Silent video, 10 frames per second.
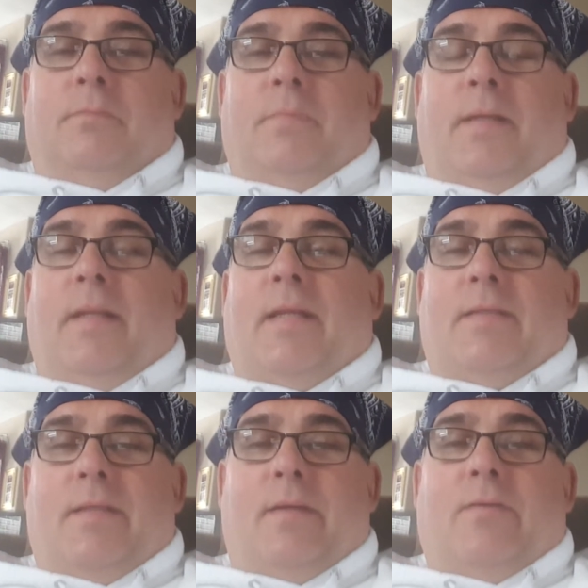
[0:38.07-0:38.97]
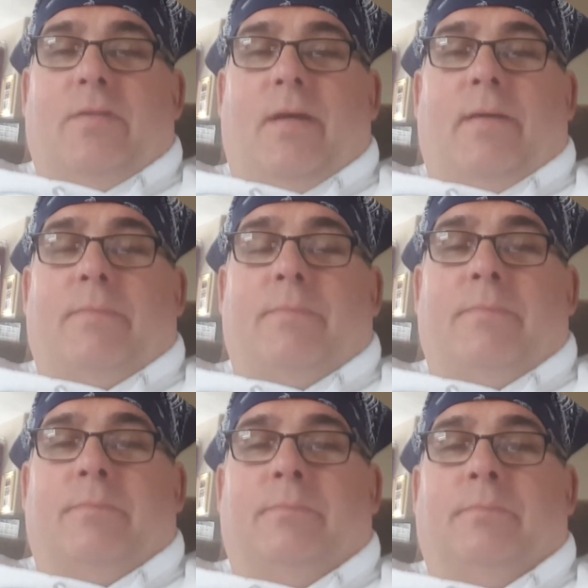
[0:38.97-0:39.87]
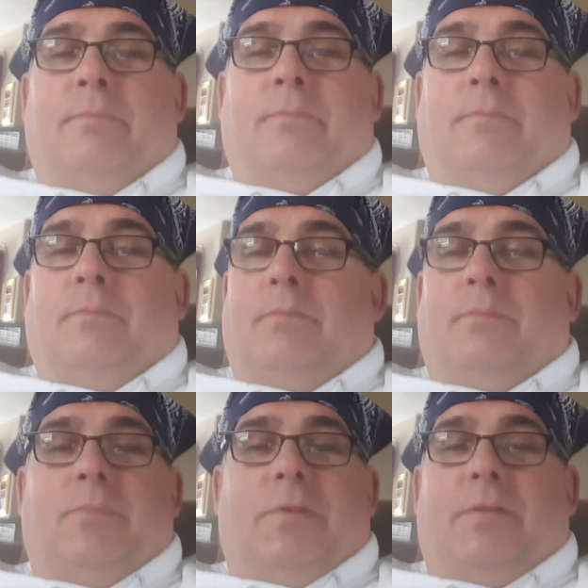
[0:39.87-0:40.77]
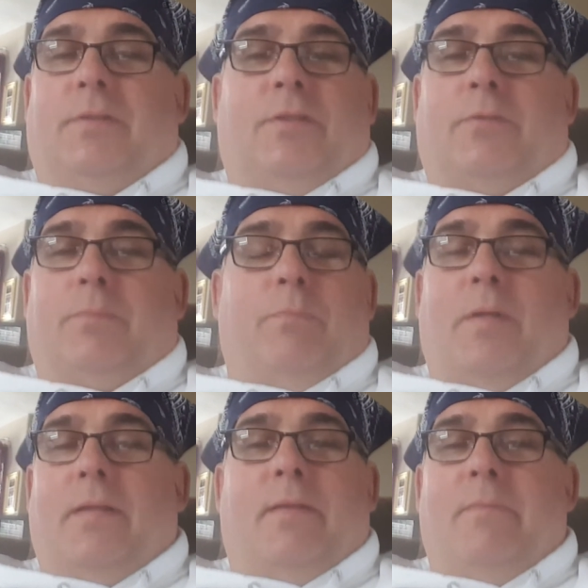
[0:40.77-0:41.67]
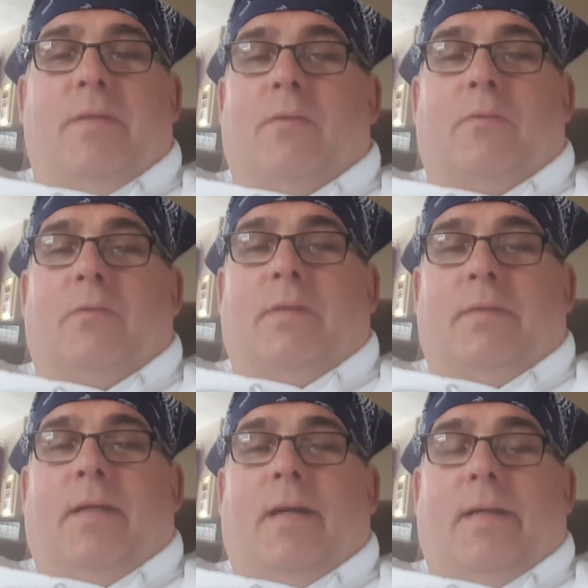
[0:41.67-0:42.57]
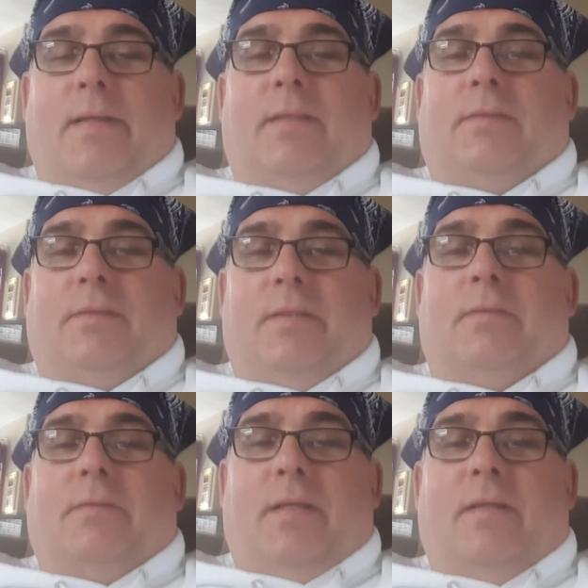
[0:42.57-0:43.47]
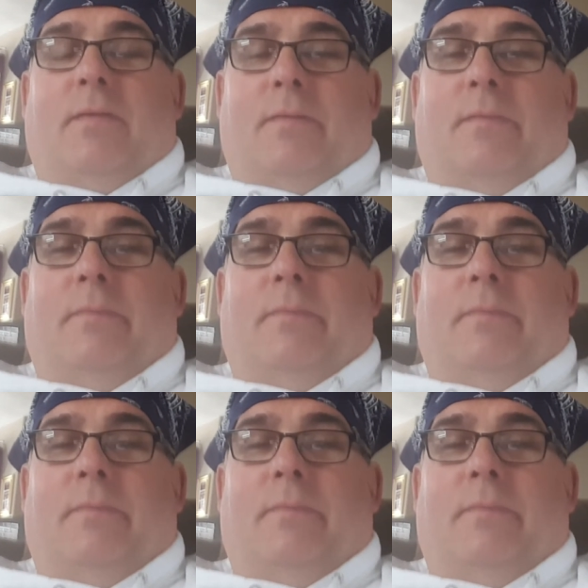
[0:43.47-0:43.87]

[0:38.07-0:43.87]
And that's their job. Just to spread the miracle that God is still here.